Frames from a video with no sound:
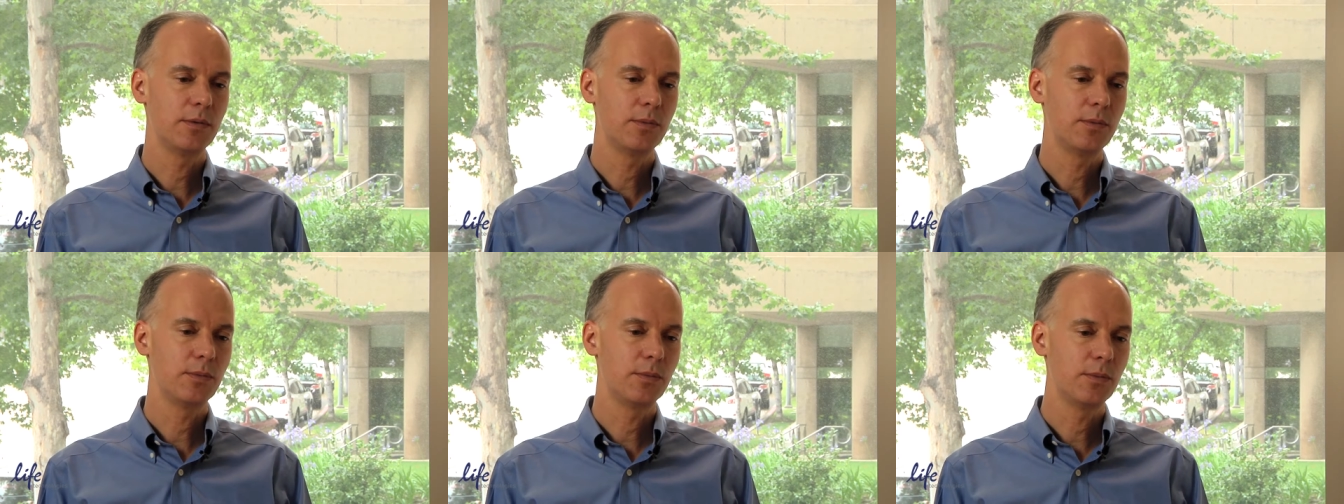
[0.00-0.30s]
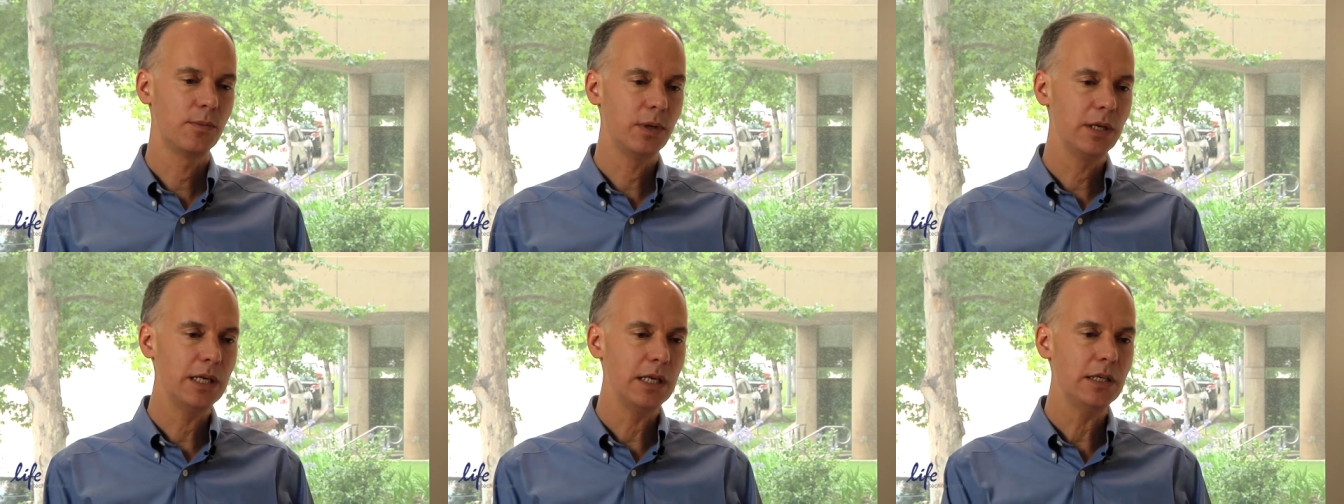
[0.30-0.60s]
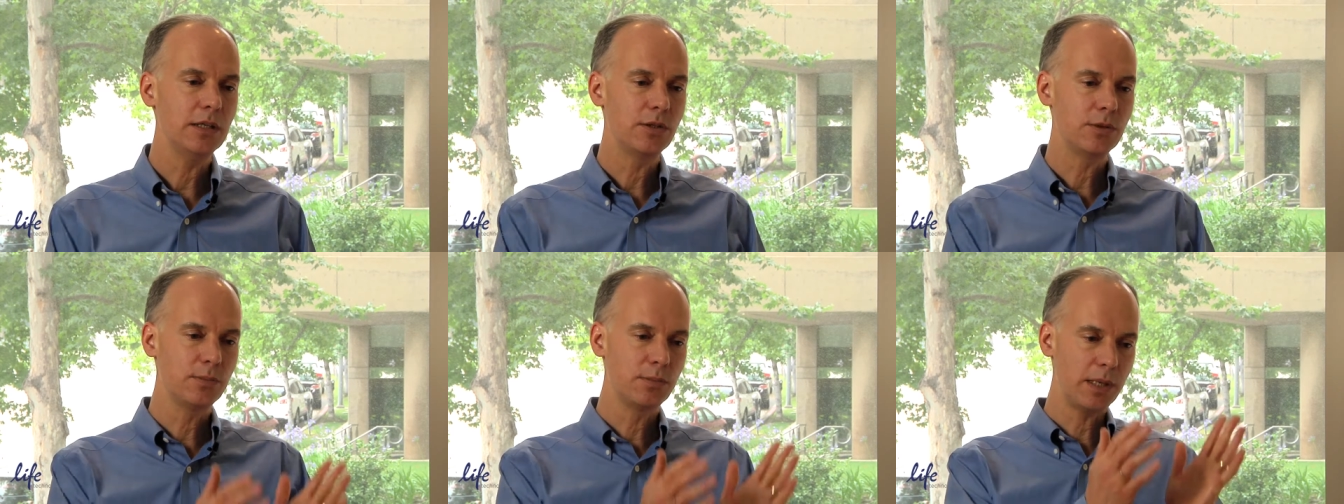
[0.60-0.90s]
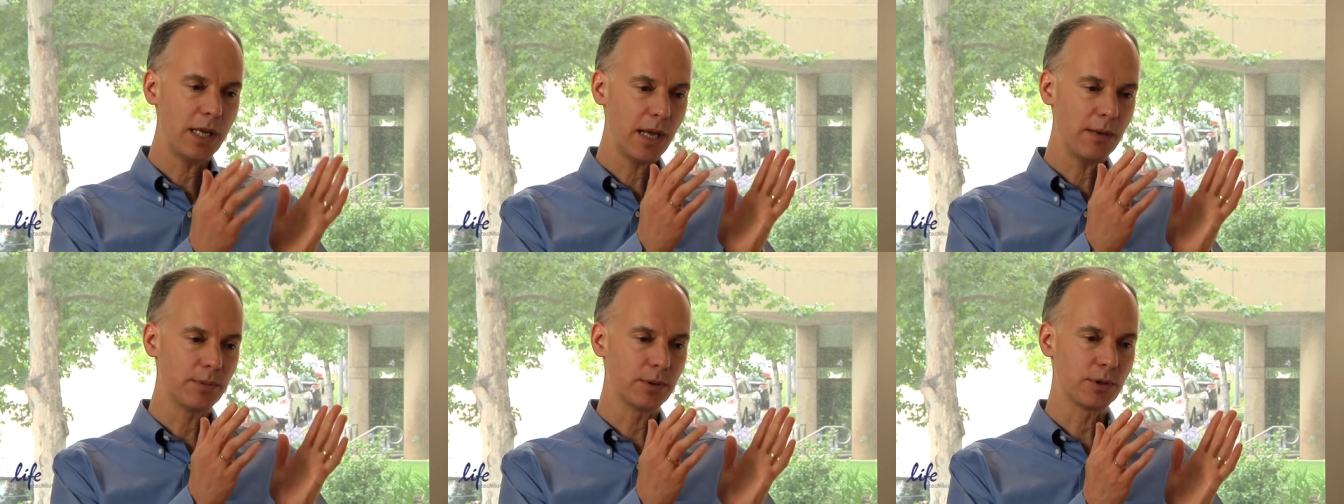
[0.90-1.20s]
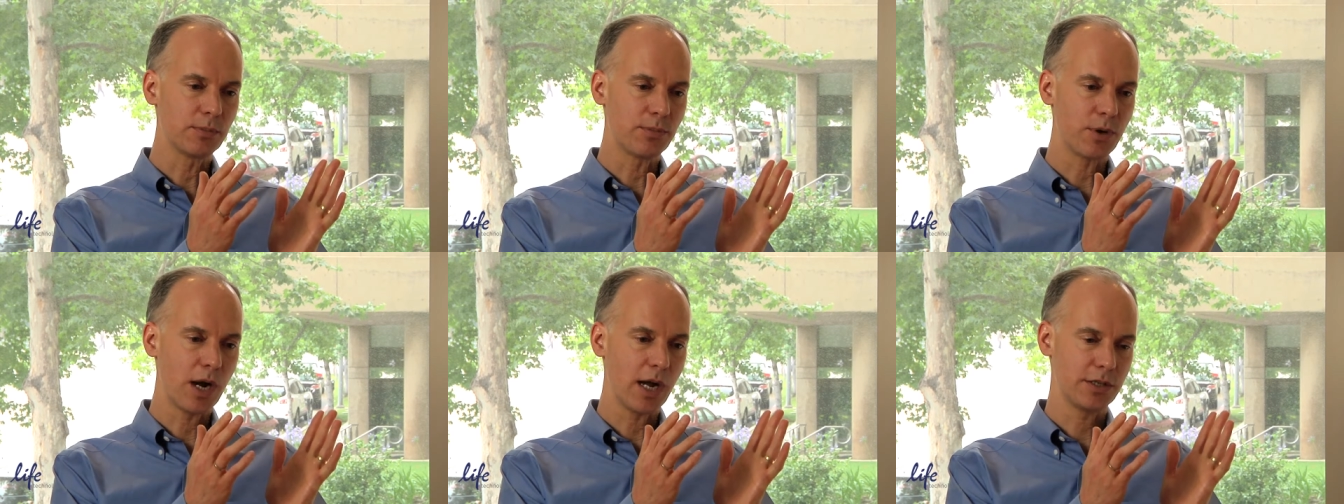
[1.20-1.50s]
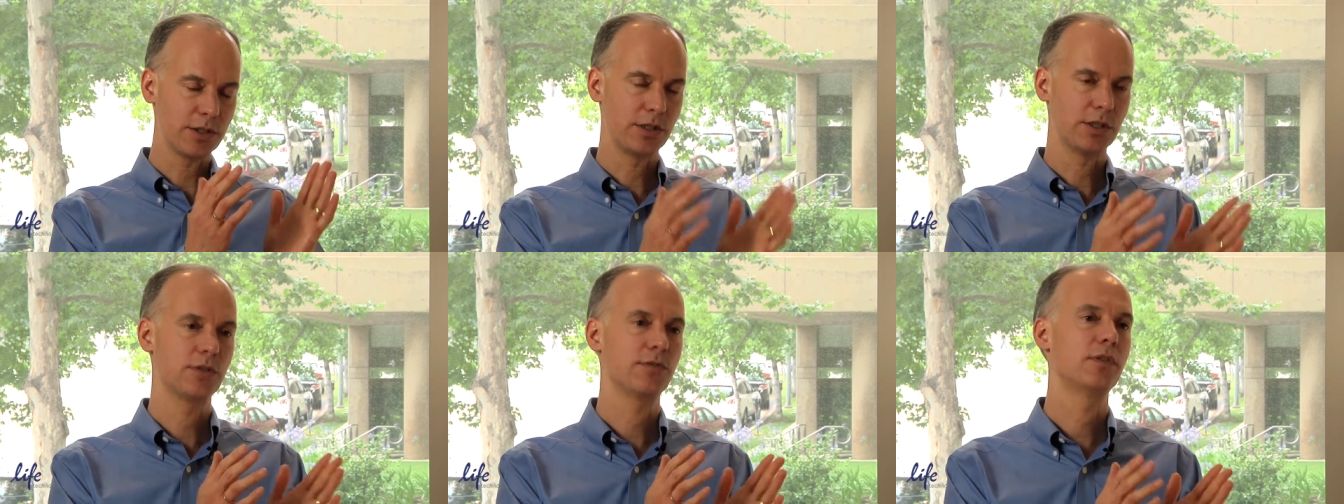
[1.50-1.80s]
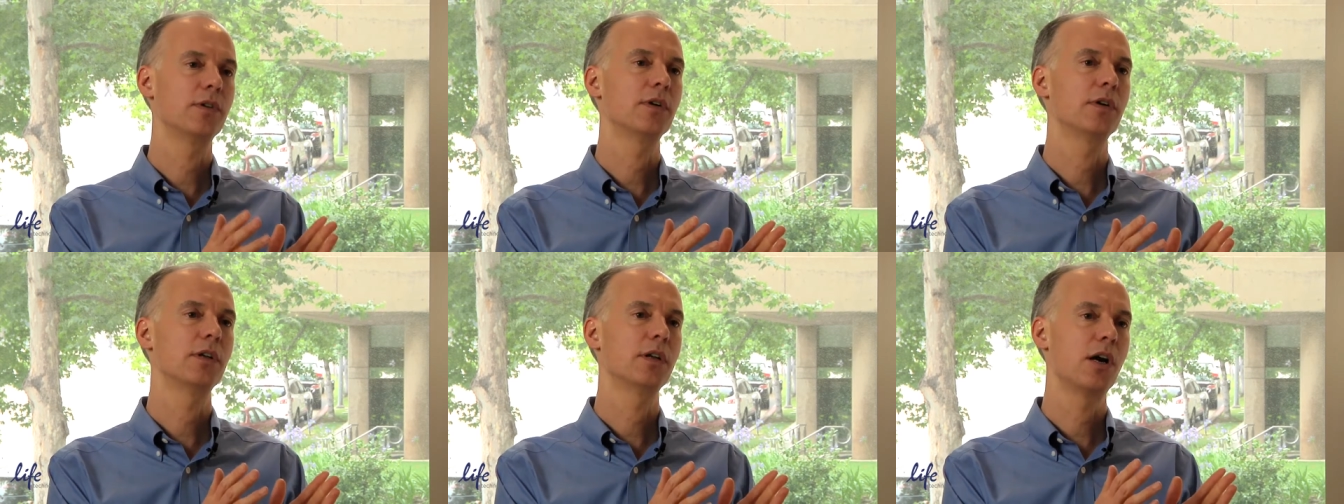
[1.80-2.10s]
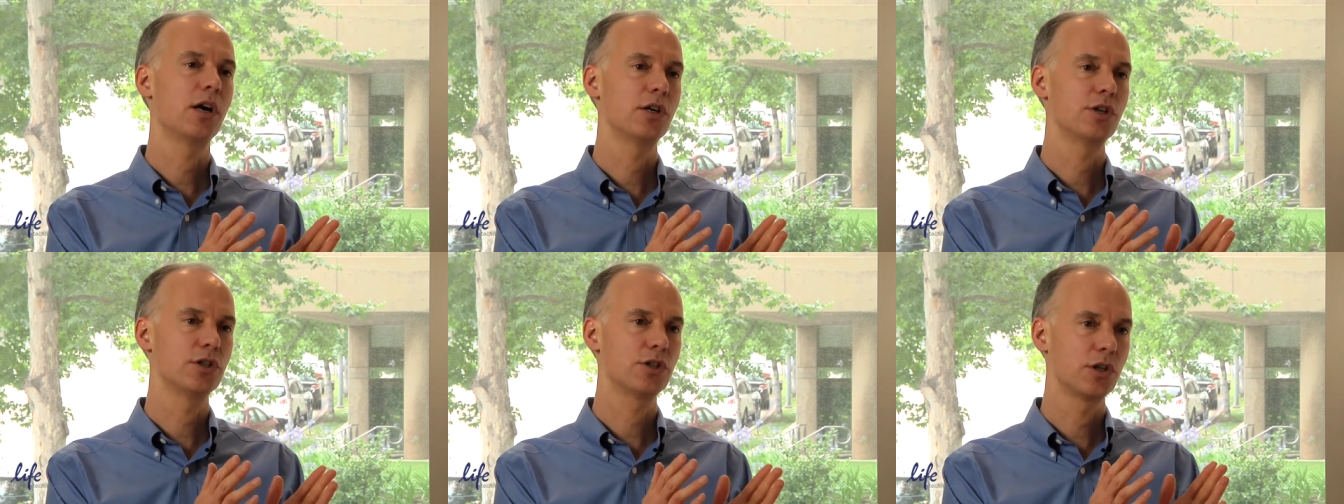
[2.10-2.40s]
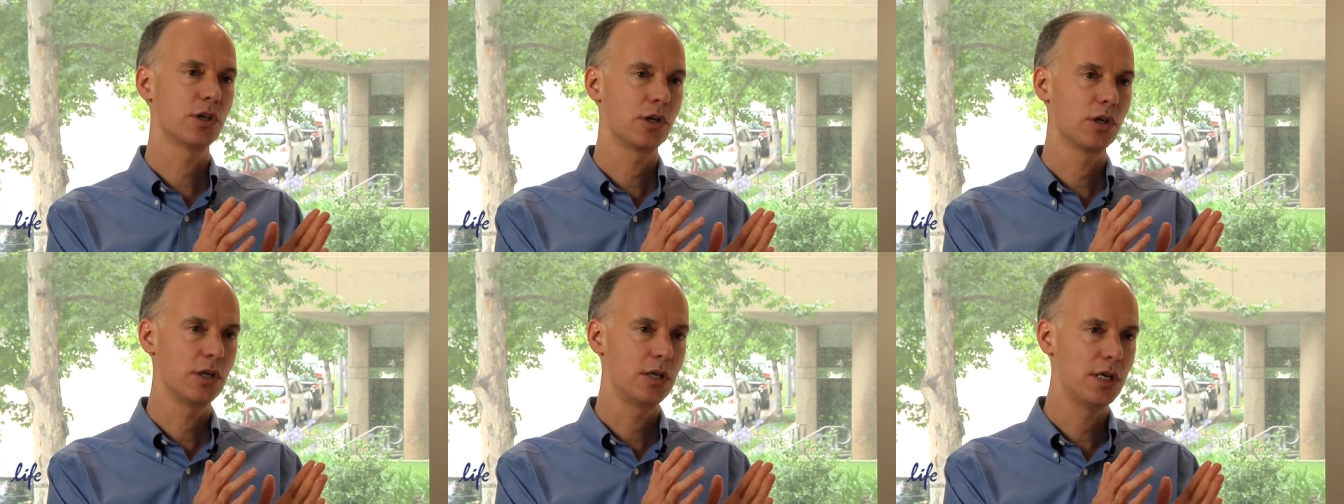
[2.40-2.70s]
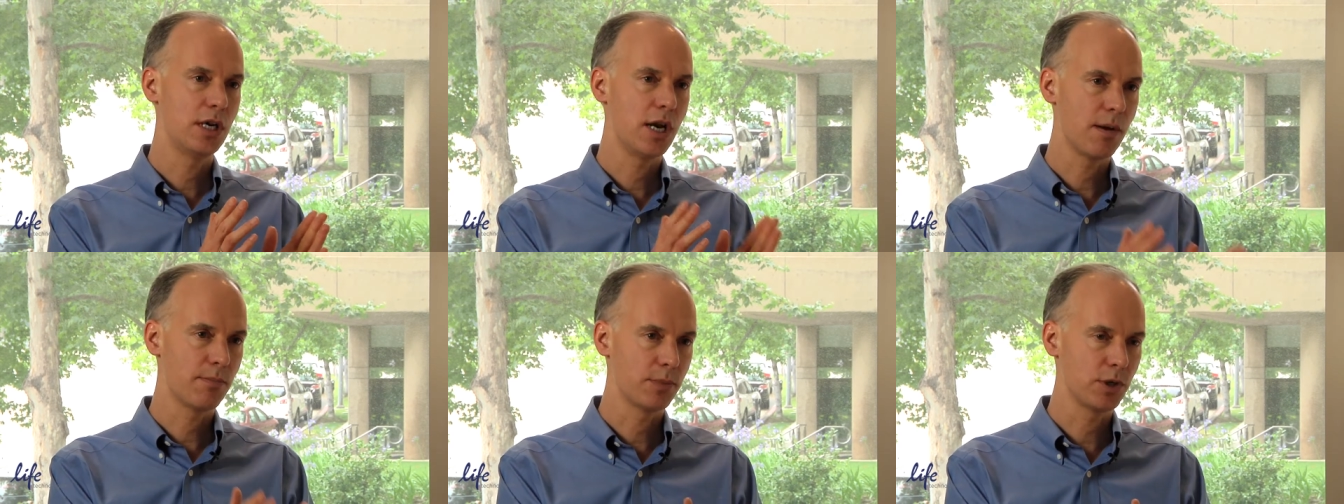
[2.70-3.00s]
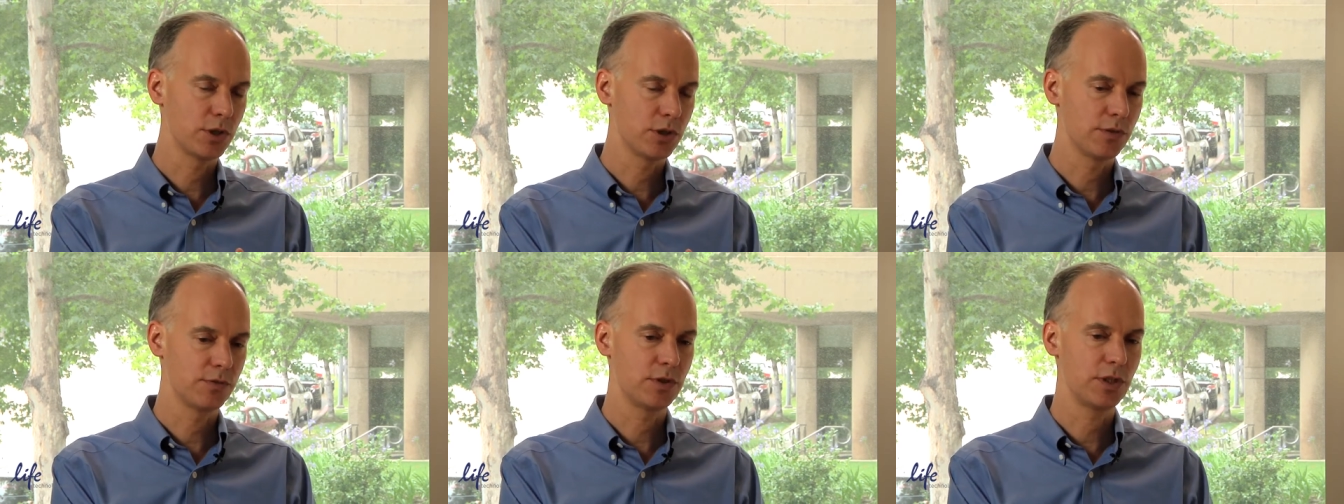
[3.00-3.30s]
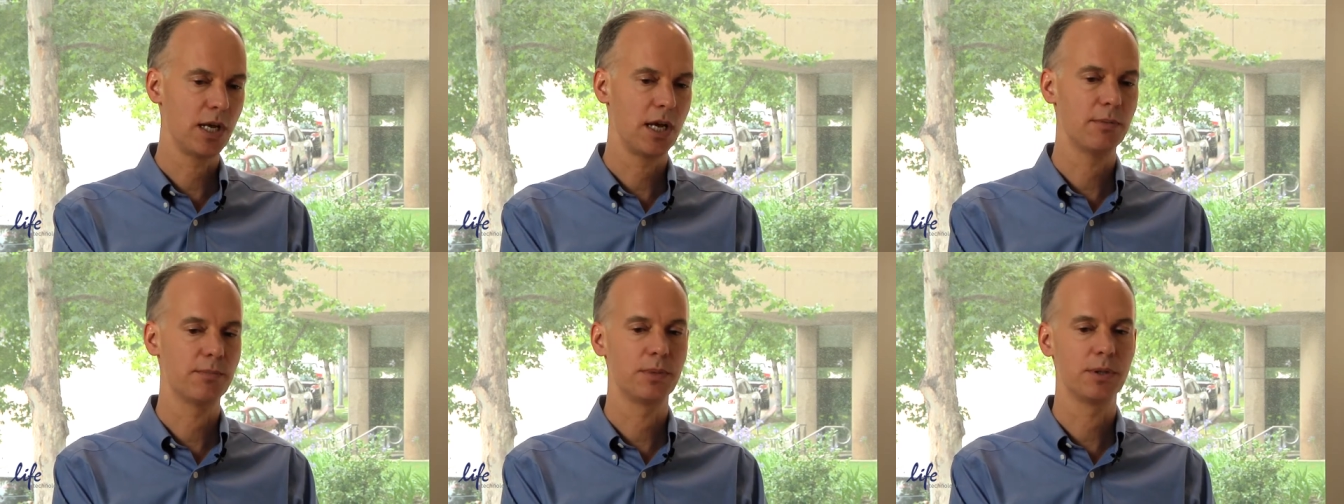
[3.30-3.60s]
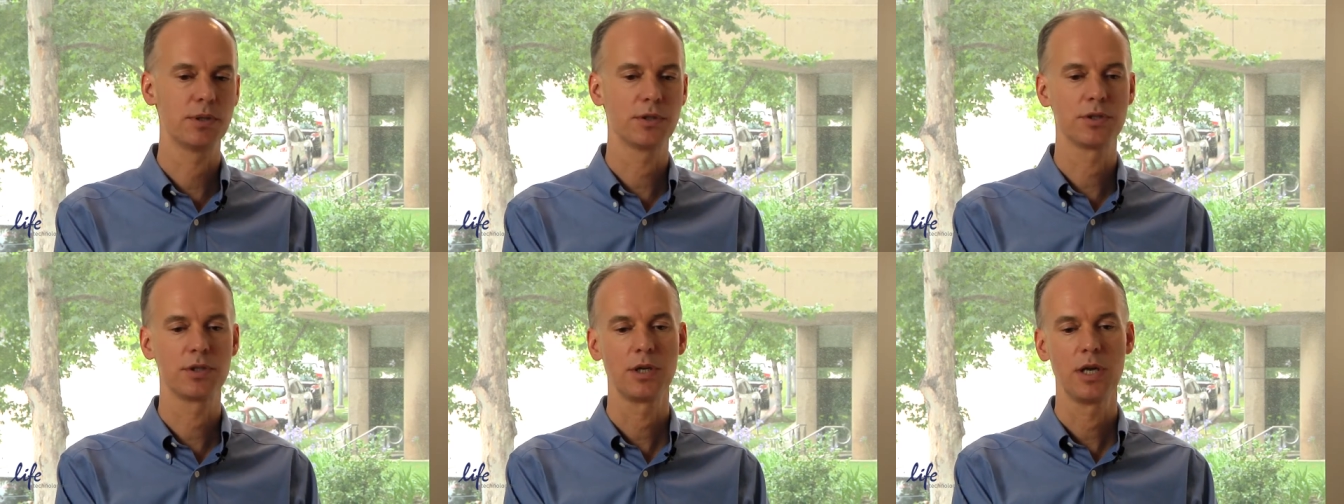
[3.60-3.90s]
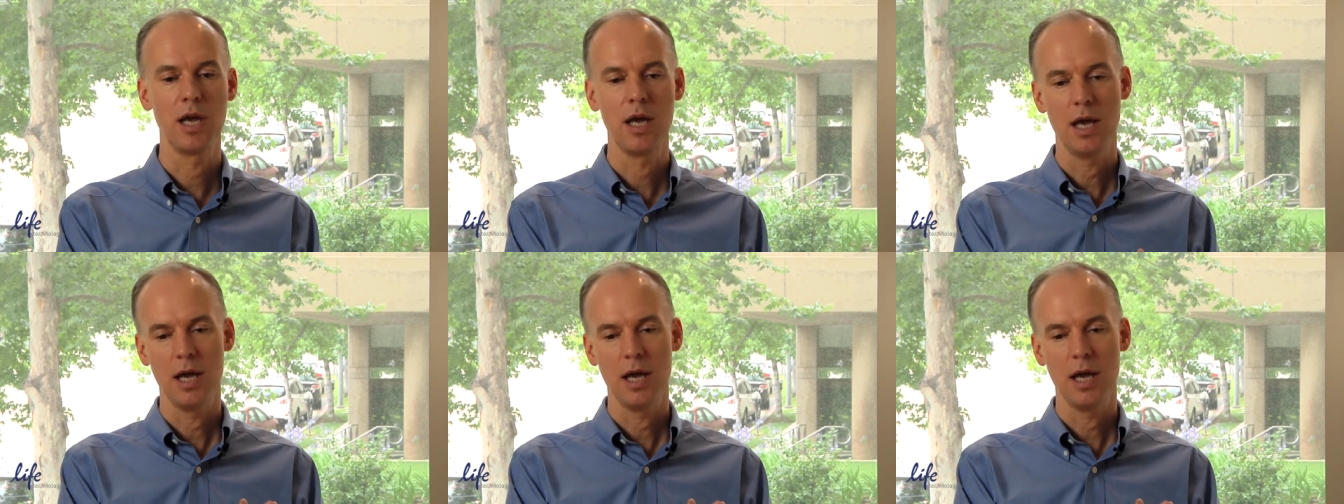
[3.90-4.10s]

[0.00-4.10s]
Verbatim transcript: we need to be able to process large numbers of samples.